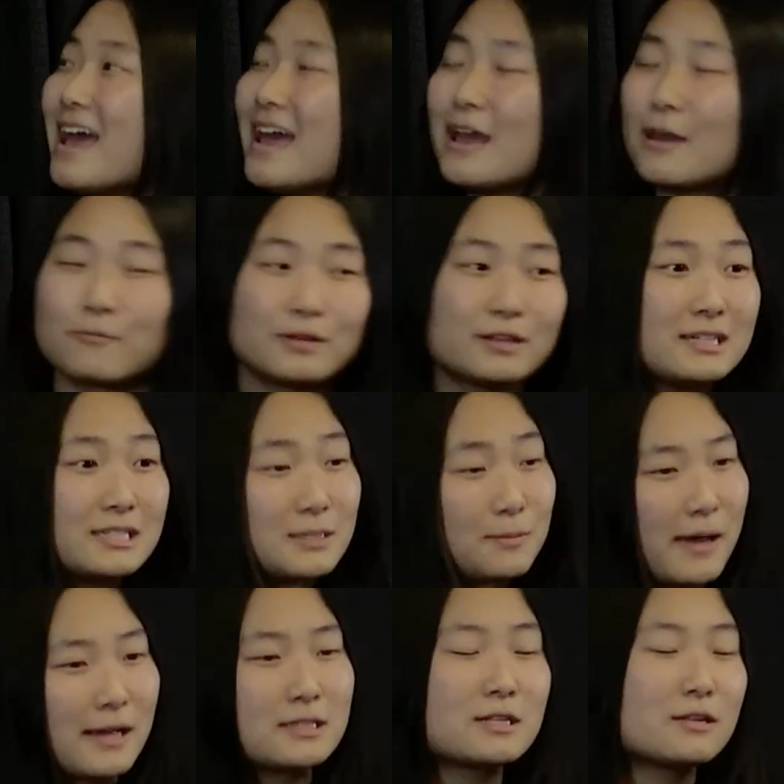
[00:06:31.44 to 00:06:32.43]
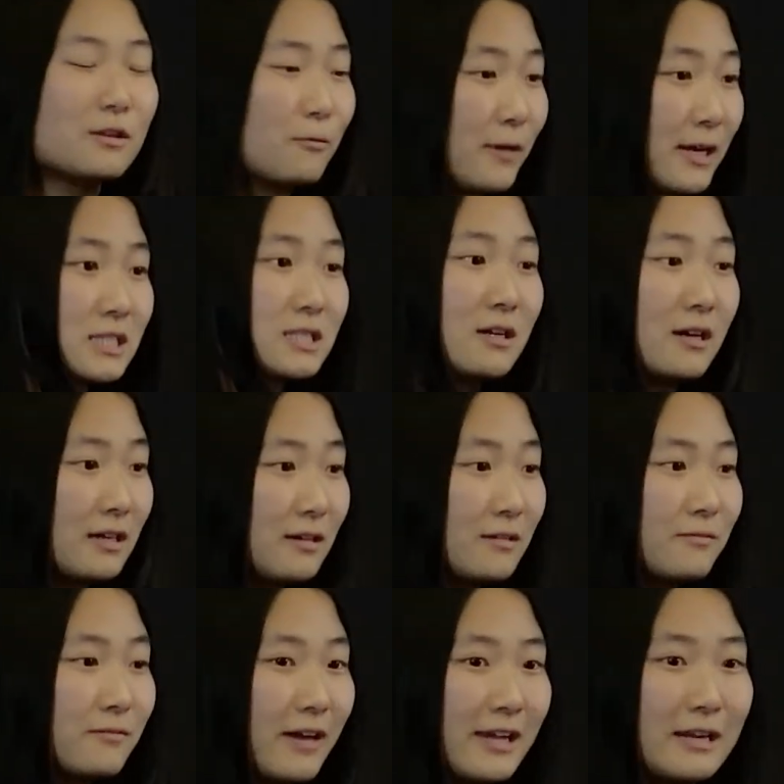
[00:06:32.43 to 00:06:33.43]
It really depends on the waste audit,
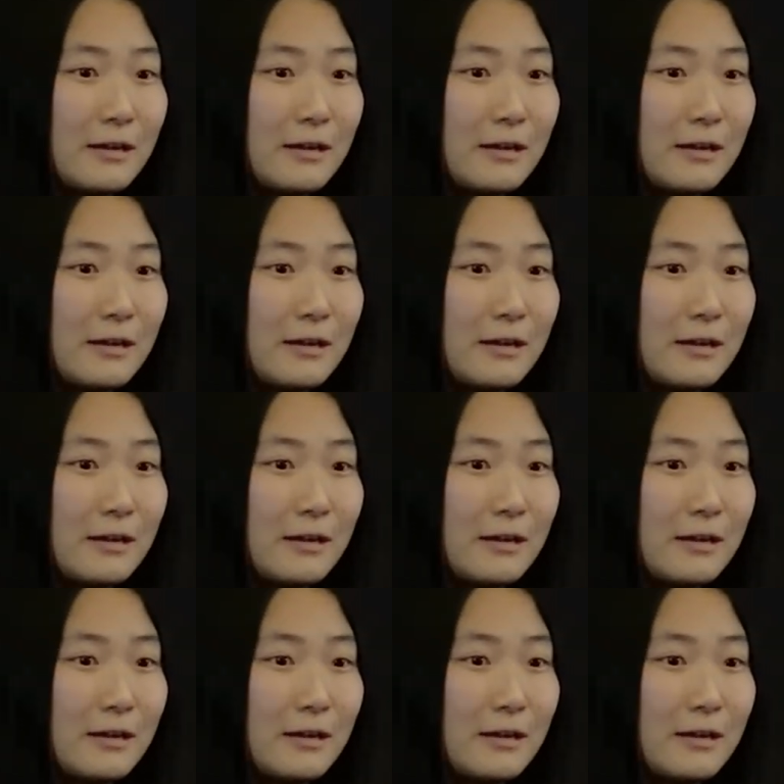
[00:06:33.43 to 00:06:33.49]
right?